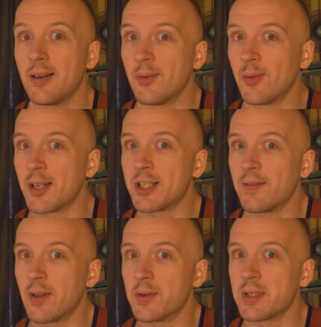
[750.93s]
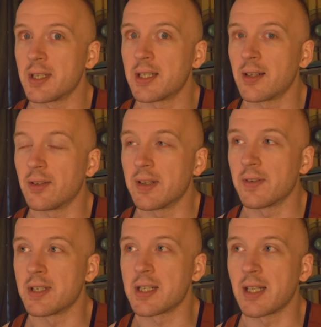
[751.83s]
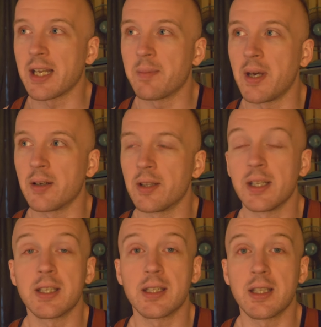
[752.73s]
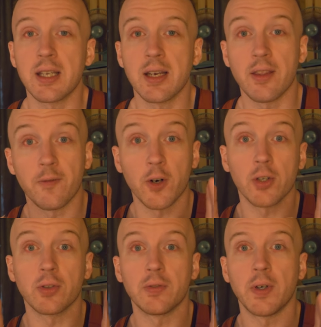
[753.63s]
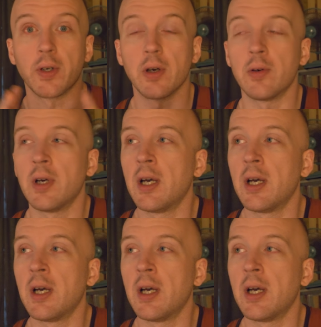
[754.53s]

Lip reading: which of those subtle differences I like better. This is the vertical photo.